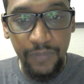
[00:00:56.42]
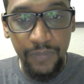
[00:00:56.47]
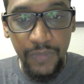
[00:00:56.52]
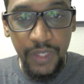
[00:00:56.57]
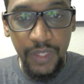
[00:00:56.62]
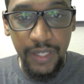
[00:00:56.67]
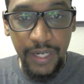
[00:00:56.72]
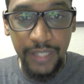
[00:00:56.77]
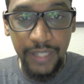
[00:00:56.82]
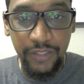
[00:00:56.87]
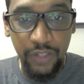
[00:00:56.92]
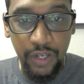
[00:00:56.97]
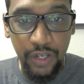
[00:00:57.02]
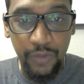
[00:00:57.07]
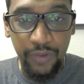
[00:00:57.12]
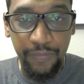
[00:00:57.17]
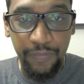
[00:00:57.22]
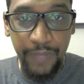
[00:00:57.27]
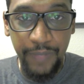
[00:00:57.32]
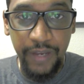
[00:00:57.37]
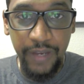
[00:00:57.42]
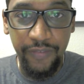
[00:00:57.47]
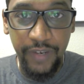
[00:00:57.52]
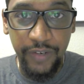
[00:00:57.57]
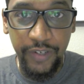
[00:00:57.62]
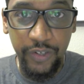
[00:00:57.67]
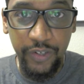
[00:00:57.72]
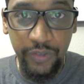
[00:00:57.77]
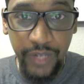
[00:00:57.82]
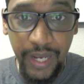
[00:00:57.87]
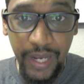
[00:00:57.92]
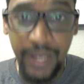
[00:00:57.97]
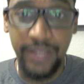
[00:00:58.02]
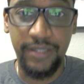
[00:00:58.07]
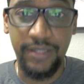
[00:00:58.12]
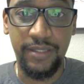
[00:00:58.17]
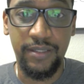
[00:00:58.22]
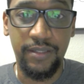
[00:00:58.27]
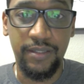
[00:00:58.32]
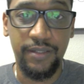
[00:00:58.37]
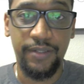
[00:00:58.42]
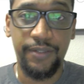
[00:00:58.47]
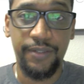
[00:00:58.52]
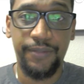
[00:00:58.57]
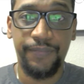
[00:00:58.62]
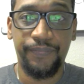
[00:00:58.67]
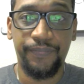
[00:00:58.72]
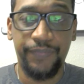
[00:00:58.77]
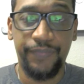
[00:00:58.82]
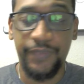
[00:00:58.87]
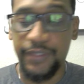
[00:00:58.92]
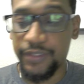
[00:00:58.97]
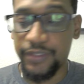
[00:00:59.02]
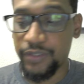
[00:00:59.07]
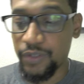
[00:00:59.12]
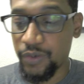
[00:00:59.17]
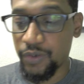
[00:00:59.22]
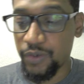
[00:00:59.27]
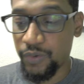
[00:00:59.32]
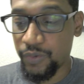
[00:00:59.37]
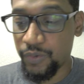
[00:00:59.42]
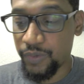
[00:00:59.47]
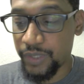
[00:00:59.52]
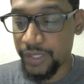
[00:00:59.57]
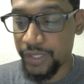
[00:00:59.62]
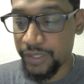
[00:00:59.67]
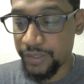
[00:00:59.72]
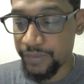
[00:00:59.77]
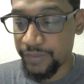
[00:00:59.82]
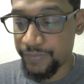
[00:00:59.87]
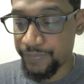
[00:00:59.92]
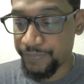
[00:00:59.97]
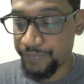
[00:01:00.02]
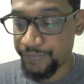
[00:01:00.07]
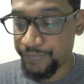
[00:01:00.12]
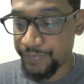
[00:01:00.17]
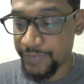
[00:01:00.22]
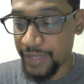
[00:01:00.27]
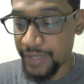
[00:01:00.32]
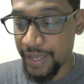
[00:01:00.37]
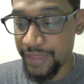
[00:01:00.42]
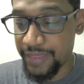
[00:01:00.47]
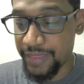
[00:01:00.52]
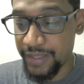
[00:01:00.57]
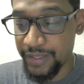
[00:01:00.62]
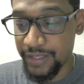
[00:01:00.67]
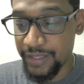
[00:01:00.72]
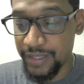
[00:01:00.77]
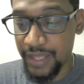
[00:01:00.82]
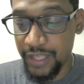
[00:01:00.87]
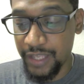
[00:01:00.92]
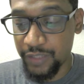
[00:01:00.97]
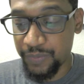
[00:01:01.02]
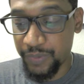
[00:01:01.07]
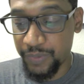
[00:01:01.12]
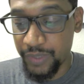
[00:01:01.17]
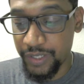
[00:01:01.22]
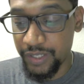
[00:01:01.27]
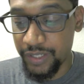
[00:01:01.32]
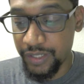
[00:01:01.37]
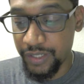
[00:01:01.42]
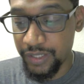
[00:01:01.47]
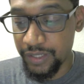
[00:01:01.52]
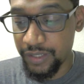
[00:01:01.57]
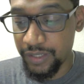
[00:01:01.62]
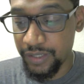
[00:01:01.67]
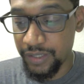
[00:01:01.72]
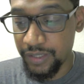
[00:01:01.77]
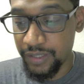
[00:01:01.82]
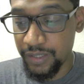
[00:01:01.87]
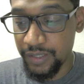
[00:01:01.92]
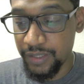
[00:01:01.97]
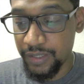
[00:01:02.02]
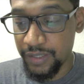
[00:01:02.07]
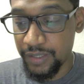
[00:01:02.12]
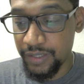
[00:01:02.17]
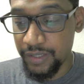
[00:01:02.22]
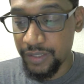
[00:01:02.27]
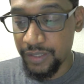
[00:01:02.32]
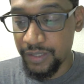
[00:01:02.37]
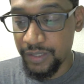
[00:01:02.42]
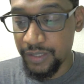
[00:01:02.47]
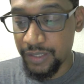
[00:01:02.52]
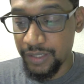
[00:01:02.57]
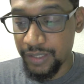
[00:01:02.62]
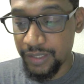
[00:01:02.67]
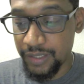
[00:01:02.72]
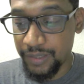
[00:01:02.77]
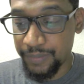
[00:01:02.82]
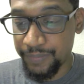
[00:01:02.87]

and I saw it with my very own eyes. So. Uh, I think that that's pretty good. Um,